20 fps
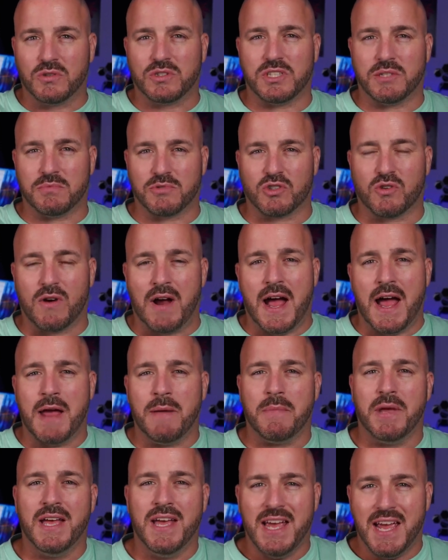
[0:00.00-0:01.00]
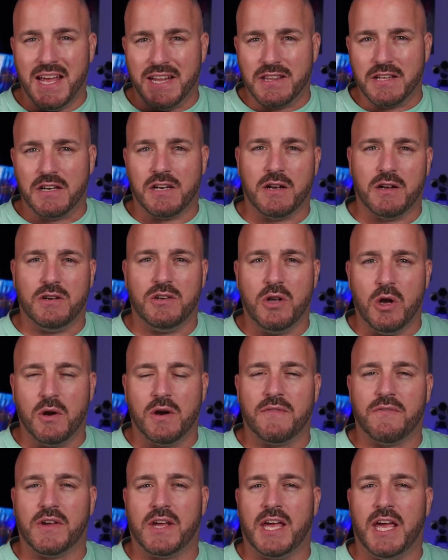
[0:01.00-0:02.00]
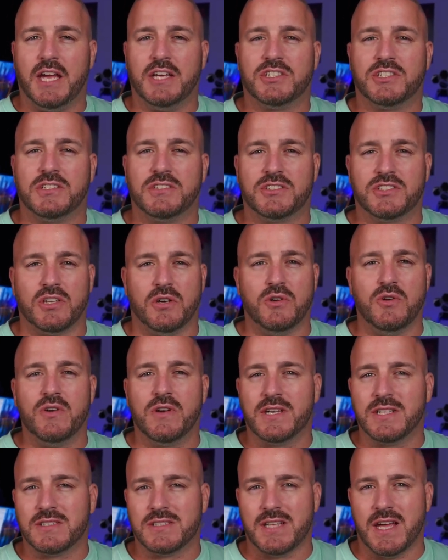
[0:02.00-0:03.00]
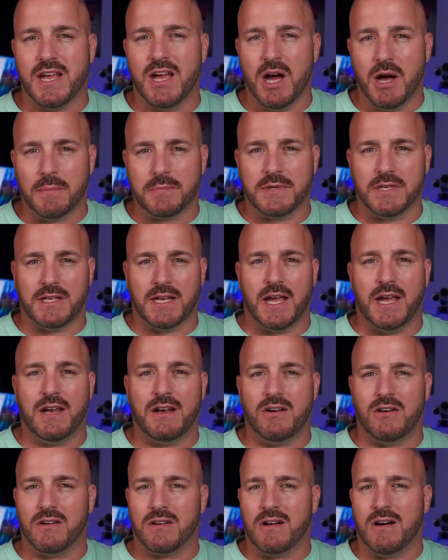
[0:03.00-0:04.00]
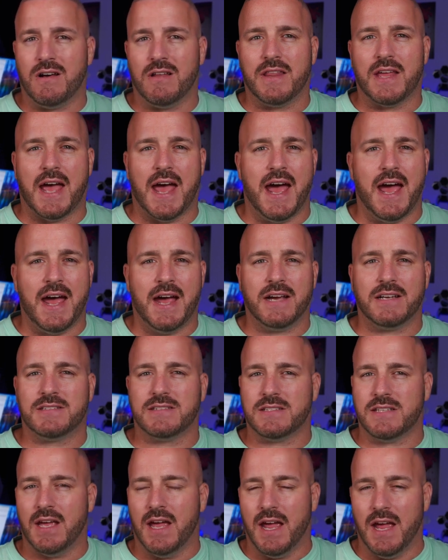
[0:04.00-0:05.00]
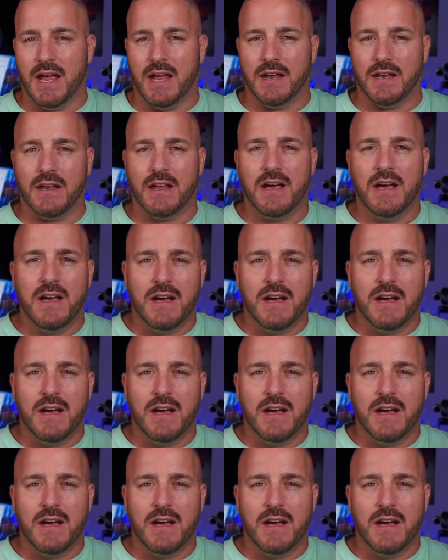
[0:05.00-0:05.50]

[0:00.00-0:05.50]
Subscribe, hit the notification so you can stay up to date on all the hacks and